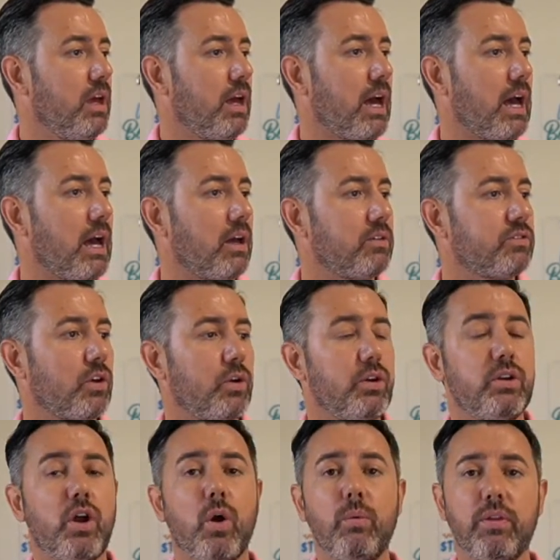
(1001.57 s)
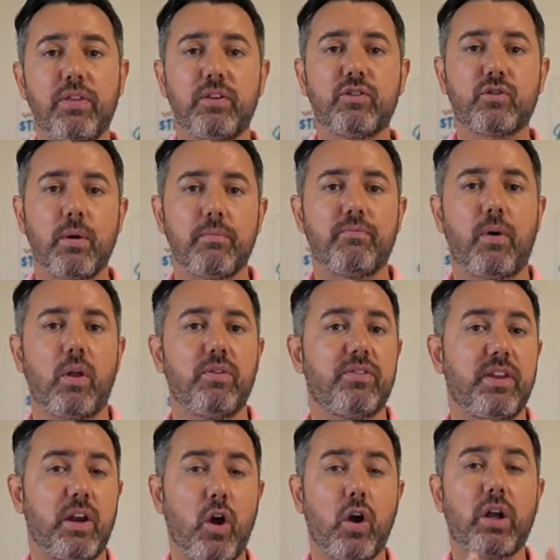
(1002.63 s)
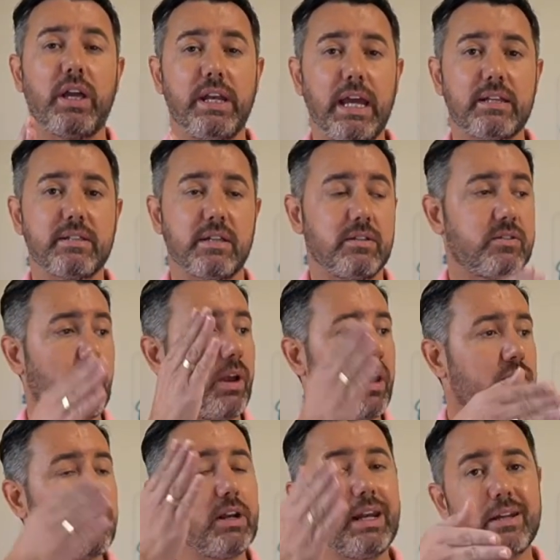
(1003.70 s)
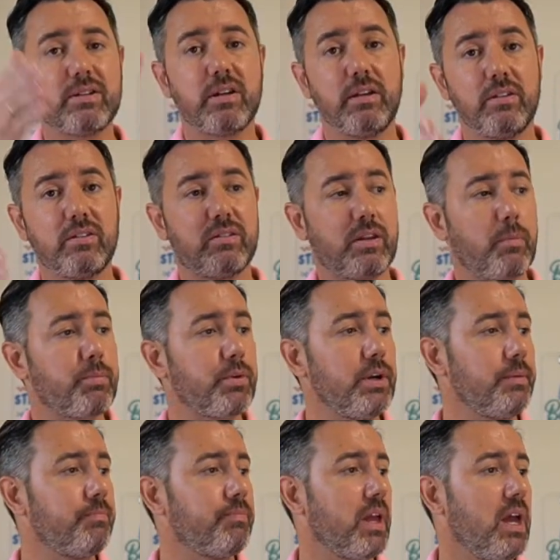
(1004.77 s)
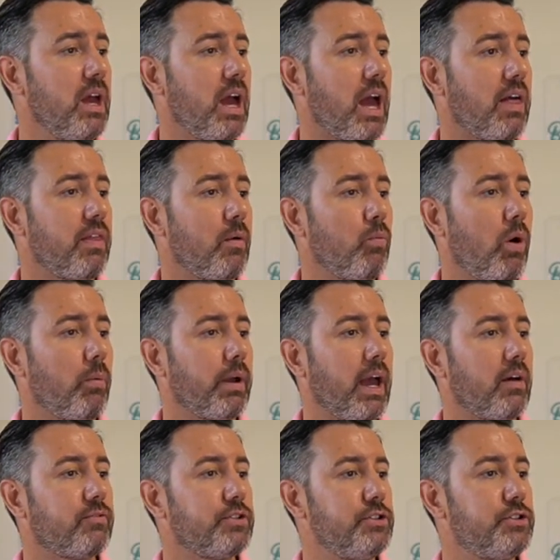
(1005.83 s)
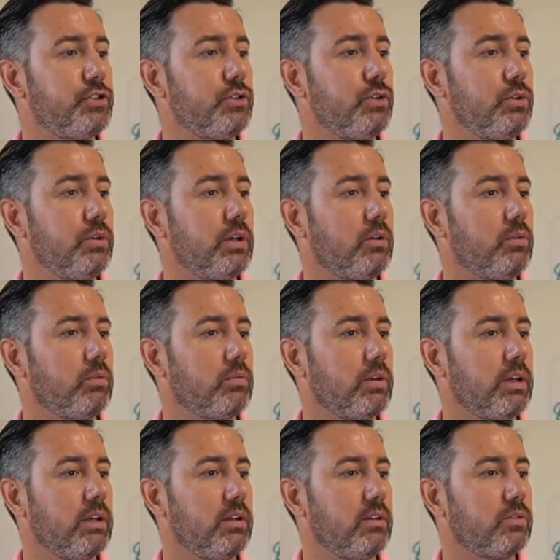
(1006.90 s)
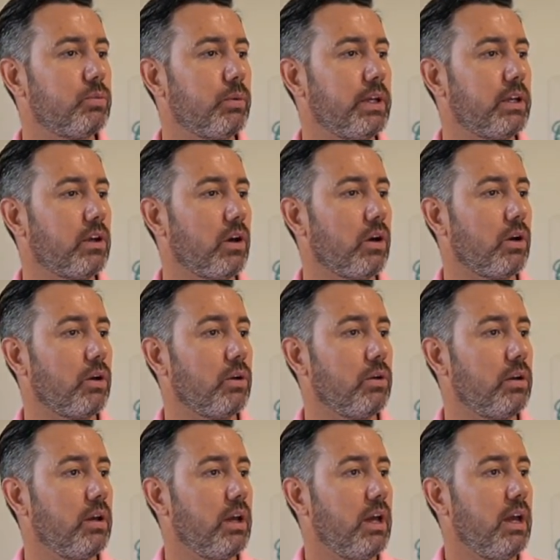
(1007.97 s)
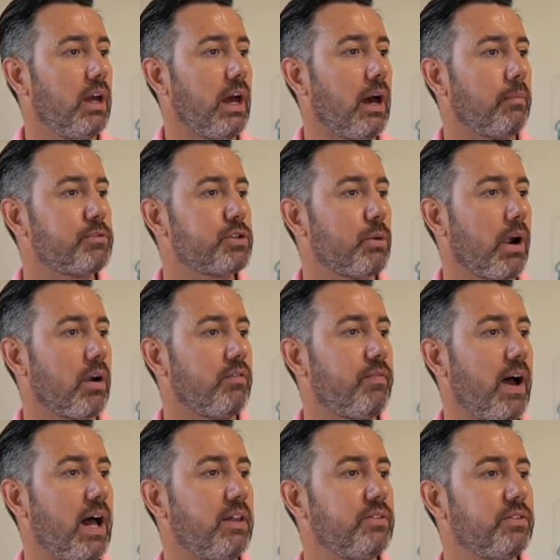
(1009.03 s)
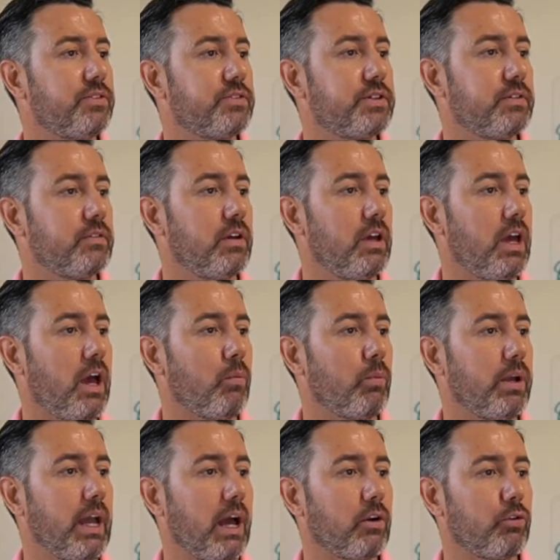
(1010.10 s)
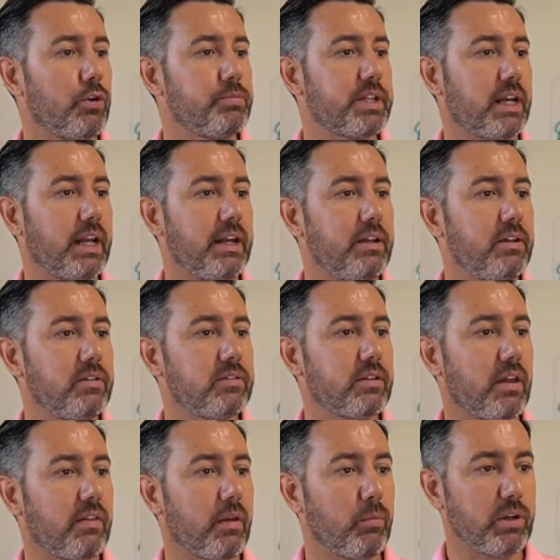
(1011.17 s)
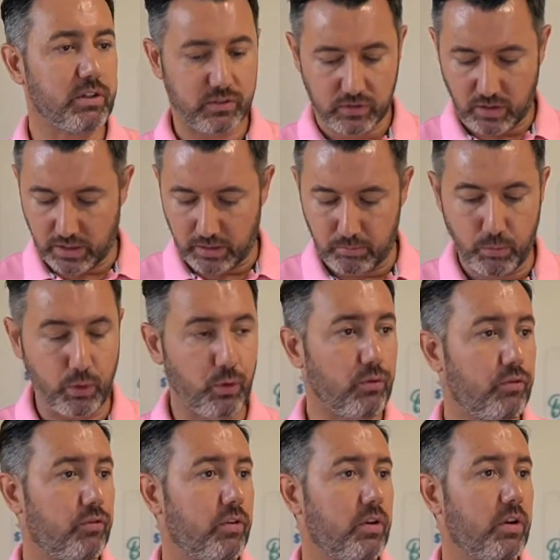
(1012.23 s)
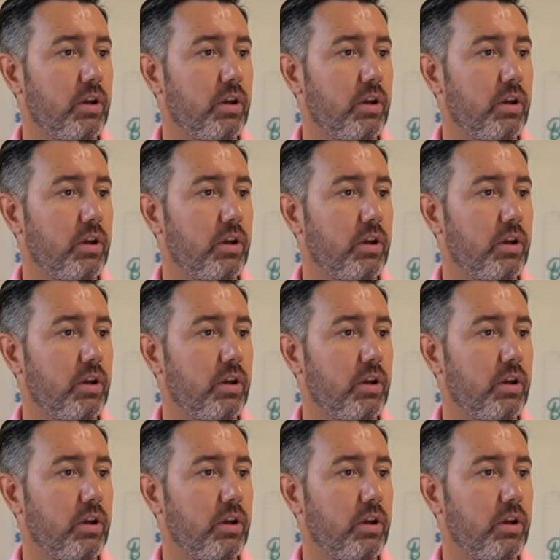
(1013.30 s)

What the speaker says: So with the script fonts, they're not connected. So every letter is separate. And then what we have to do is we go up to our advanced and we ungroup to letters, and then we just kind of move